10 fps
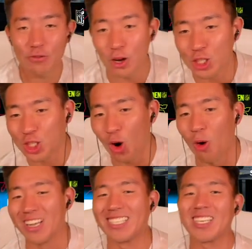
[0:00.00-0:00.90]
for
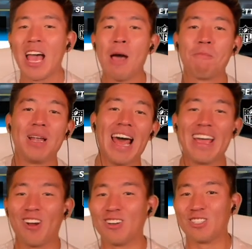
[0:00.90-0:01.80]
shortest
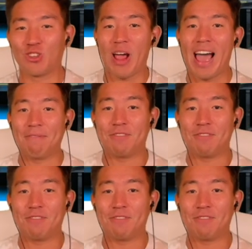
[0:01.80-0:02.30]
player draft